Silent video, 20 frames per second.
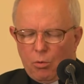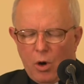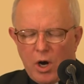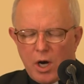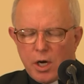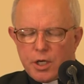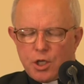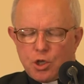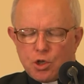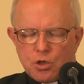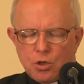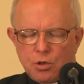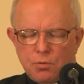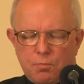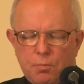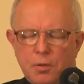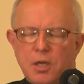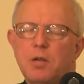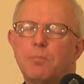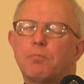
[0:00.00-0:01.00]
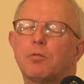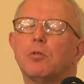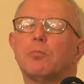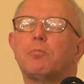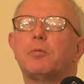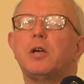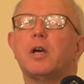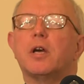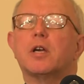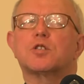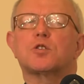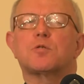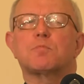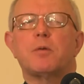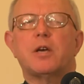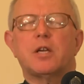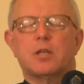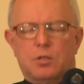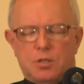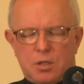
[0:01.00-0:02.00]
Why should people be
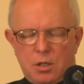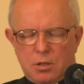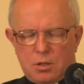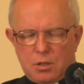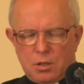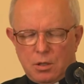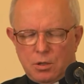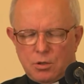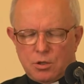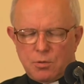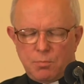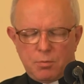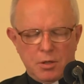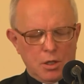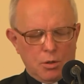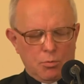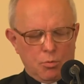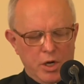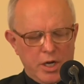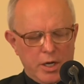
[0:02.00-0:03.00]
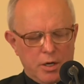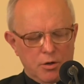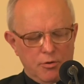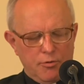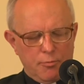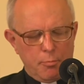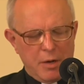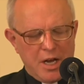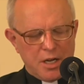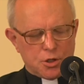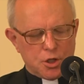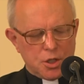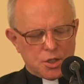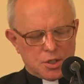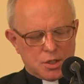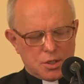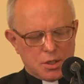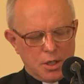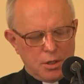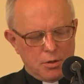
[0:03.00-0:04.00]
expected to be aware of
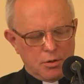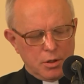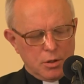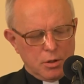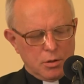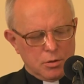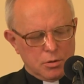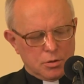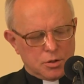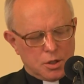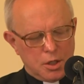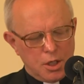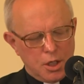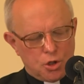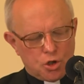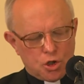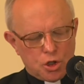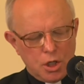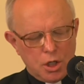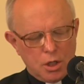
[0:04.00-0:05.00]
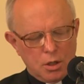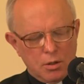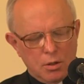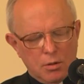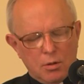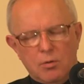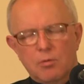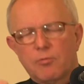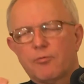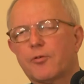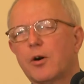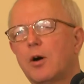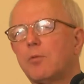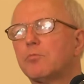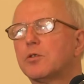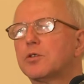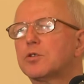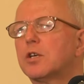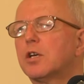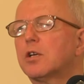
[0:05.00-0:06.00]
magisterial teaching
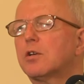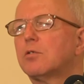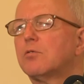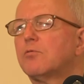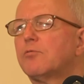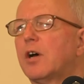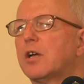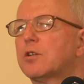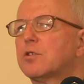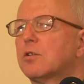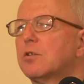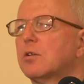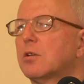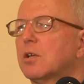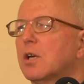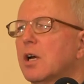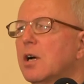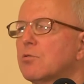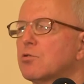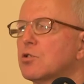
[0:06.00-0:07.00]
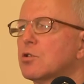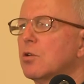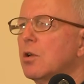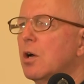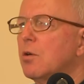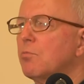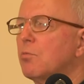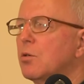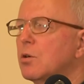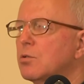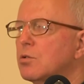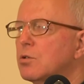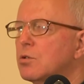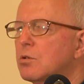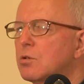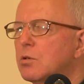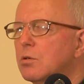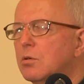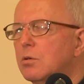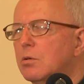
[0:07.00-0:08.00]
from the Second Vatican Council
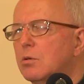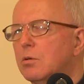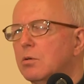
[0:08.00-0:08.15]
onwards?